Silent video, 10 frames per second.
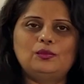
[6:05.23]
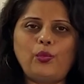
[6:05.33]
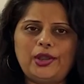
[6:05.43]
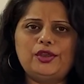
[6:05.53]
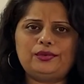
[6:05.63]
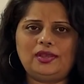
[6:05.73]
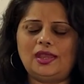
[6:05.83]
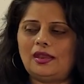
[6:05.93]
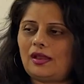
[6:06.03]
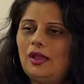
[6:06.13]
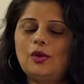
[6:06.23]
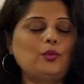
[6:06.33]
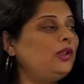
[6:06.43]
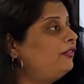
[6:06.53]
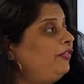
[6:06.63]
What do you think?
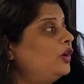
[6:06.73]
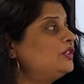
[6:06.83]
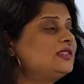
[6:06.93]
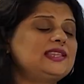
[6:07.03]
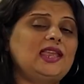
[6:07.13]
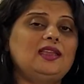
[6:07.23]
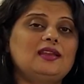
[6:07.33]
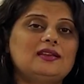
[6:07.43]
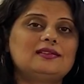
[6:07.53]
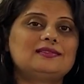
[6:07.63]
Will it float or sink?